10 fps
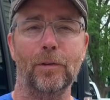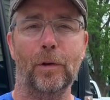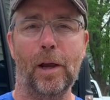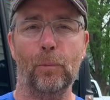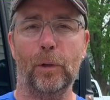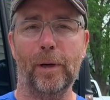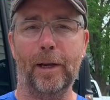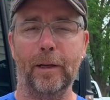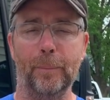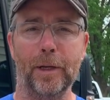So now we're
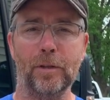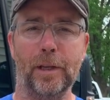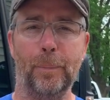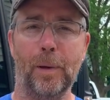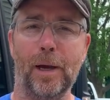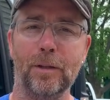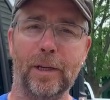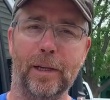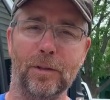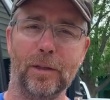ready to mix the
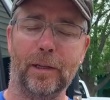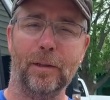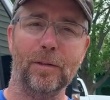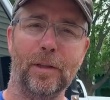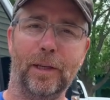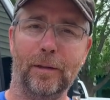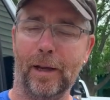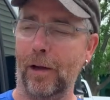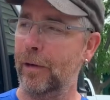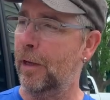epoxy and stick this thing
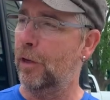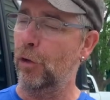down.